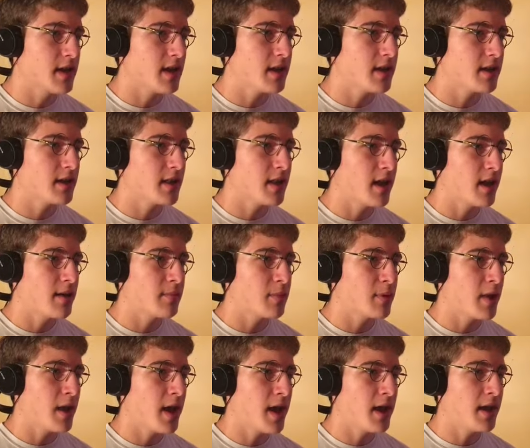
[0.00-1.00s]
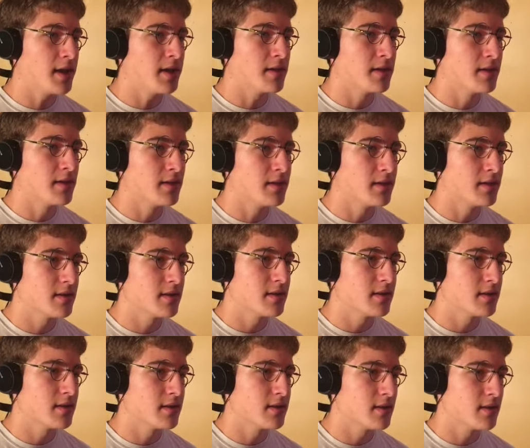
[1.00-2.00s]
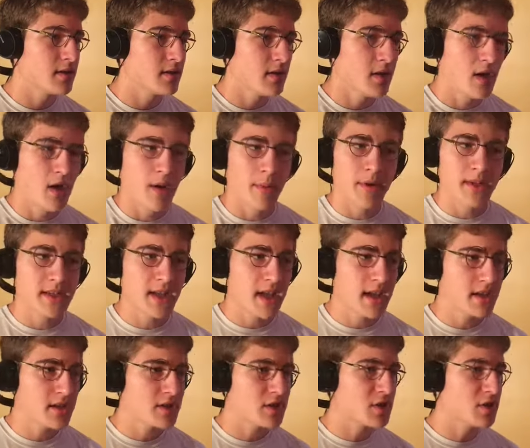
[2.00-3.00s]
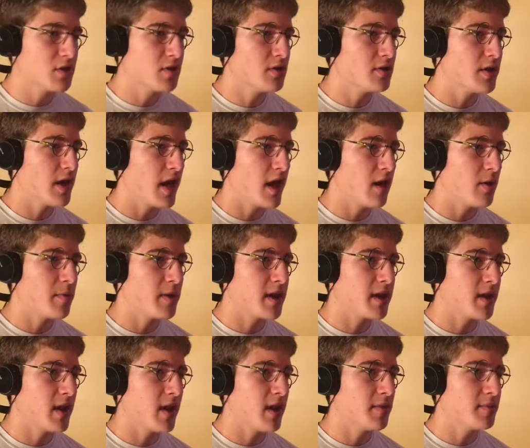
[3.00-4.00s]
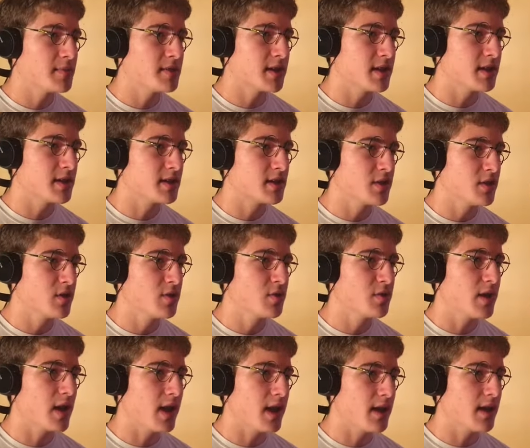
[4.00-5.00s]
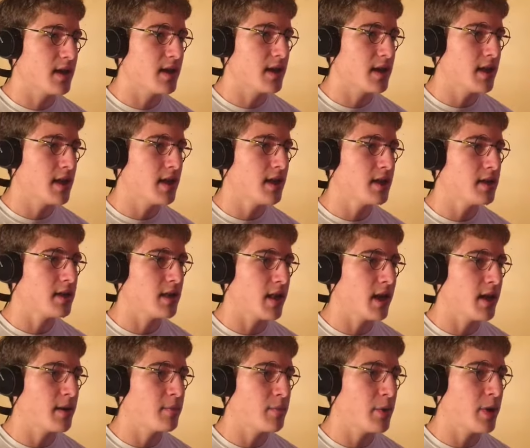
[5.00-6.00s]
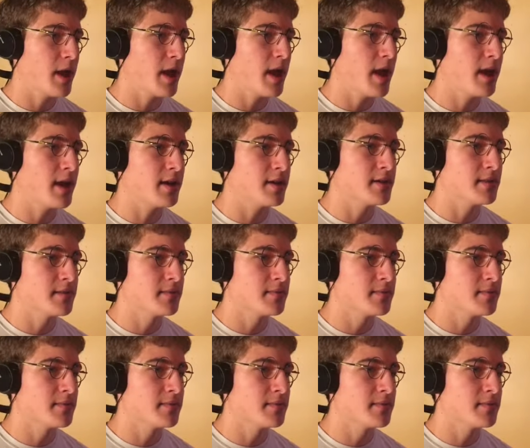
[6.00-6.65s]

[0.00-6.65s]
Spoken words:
Incline plane. Potential now becomes its new Ke. Incline plane.